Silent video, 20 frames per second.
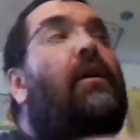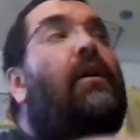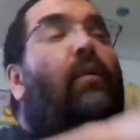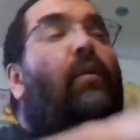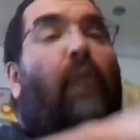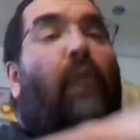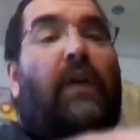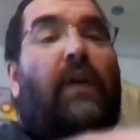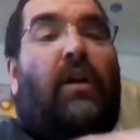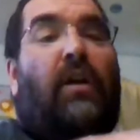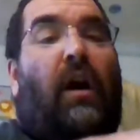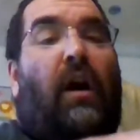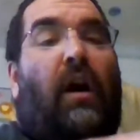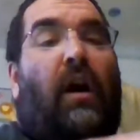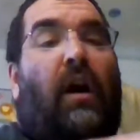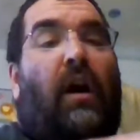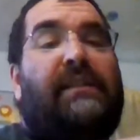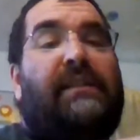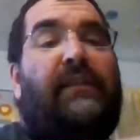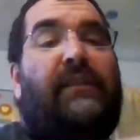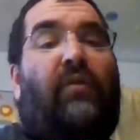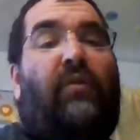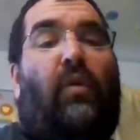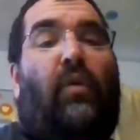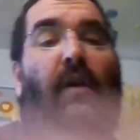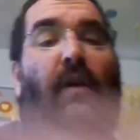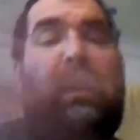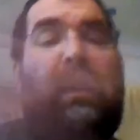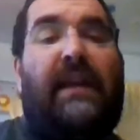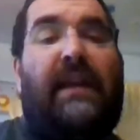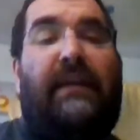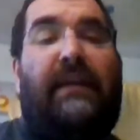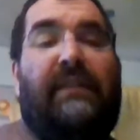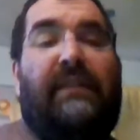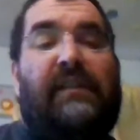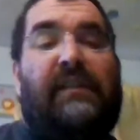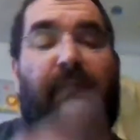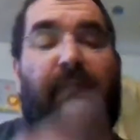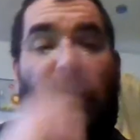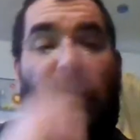what caused the Civil War and even
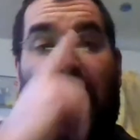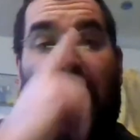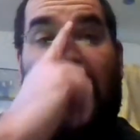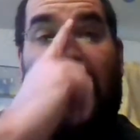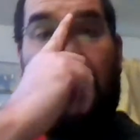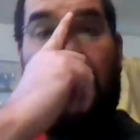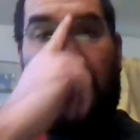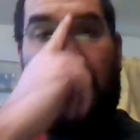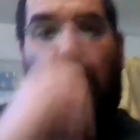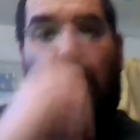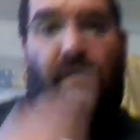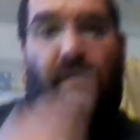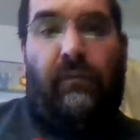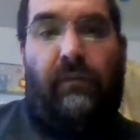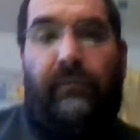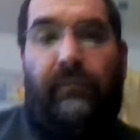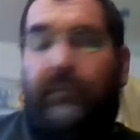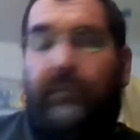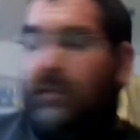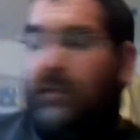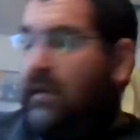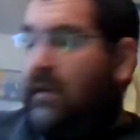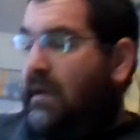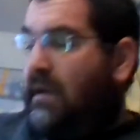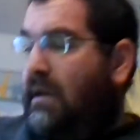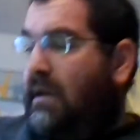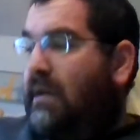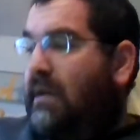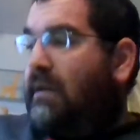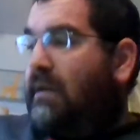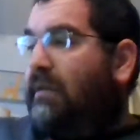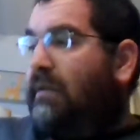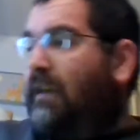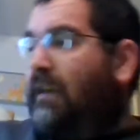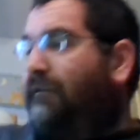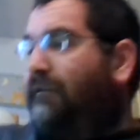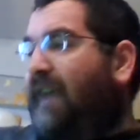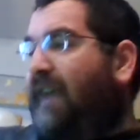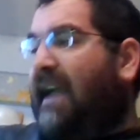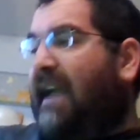spill into the
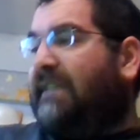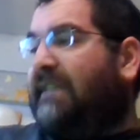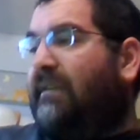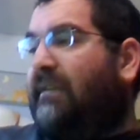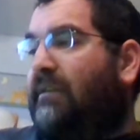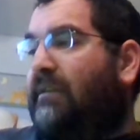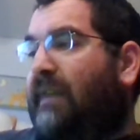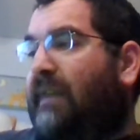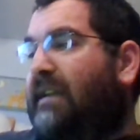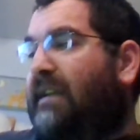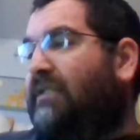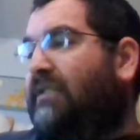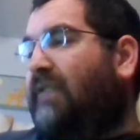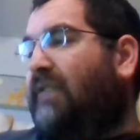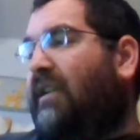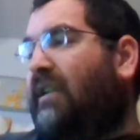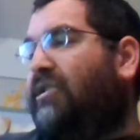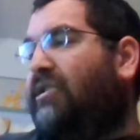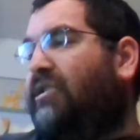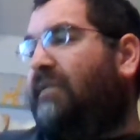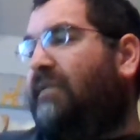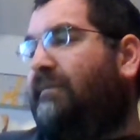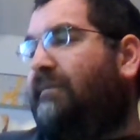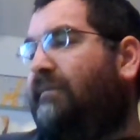effects of it in Reconstruction.